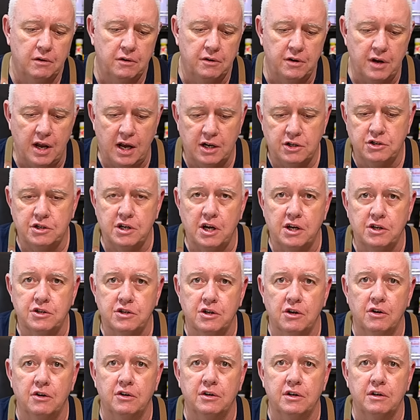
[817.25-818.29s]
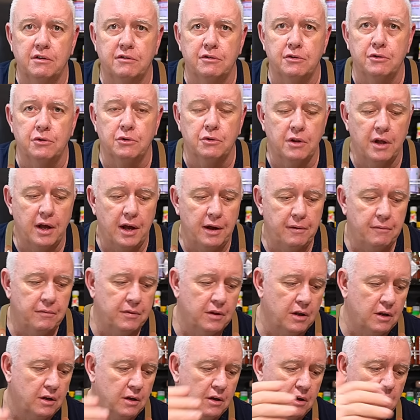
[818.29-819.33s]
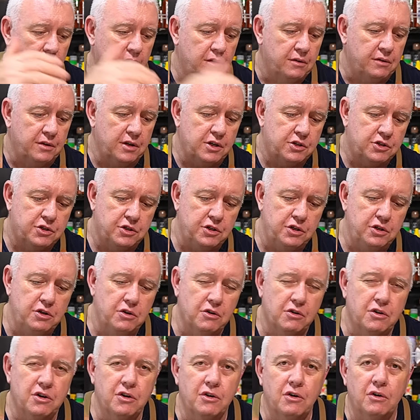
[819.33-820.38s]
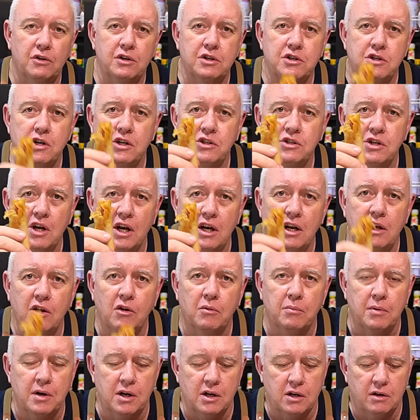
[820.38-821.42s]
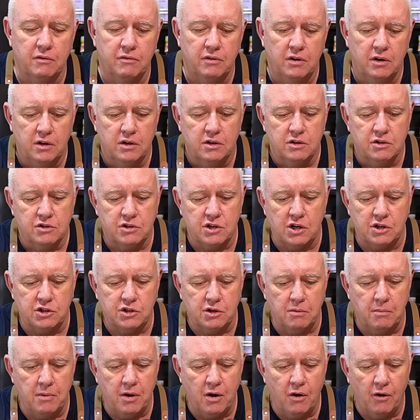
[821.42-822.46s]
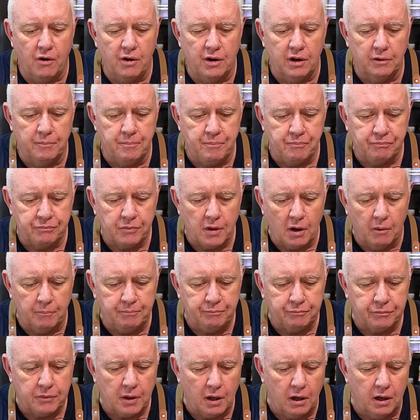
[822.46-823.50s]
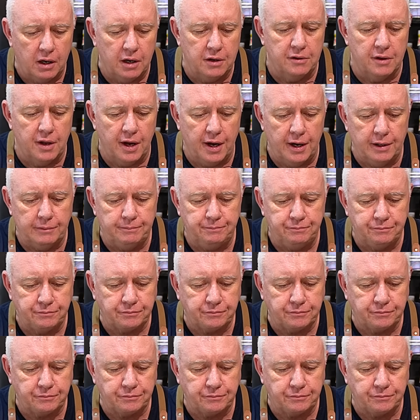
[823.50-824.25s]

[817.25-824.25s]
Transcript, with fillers: Nice taste of honey through there. This, you can only taste a little bit of sesame oil in there.